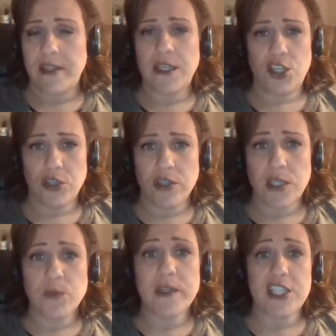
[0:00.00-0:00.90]
then you're
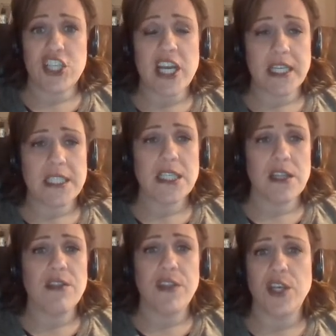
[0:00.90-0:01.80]
going to reject
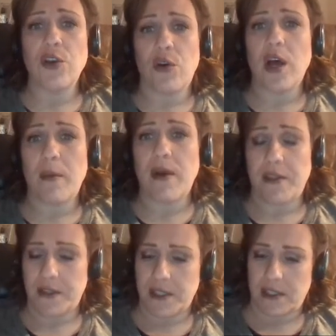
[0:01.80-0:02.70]
the null
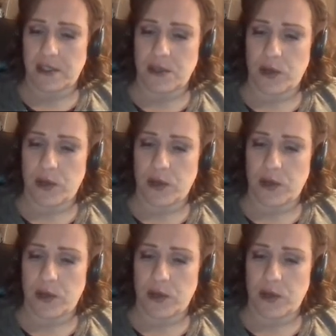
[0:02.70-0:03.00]
hypothesis,